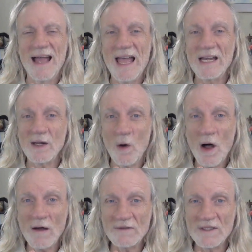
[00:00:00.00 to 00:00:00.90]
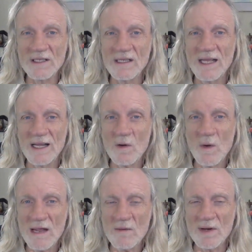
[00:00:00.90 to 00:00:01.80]
and often get
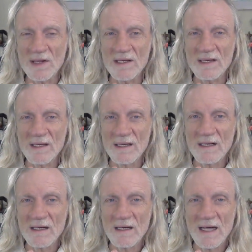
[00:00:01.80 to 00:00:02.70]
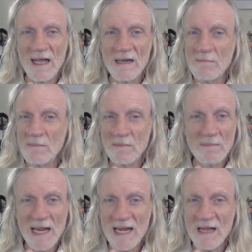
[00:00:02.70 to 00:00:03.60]
away with it. And
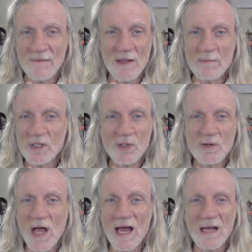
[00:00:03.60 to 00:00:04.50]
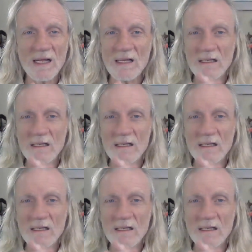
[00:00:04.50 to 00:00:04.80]
many of them do not